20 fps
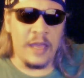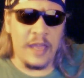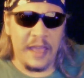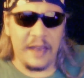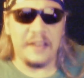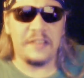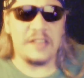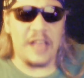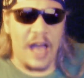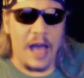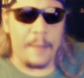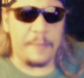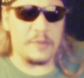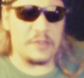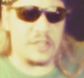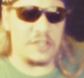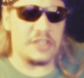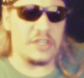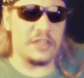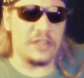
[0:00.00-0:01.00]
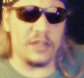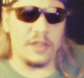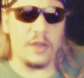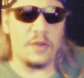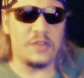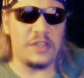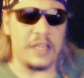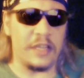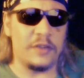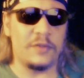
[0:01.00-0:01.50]
and his opposition to
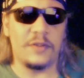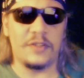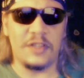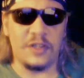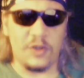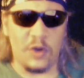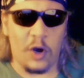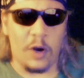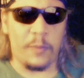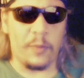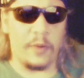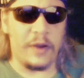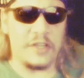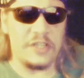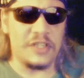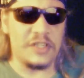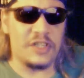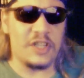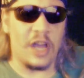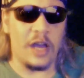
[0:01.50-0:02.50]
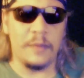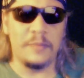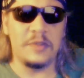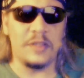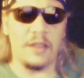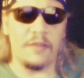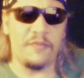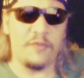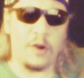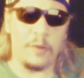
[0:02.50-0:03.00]
those interests and corporations comes in
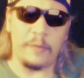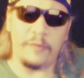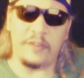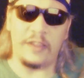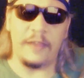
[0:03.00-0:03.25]
the form of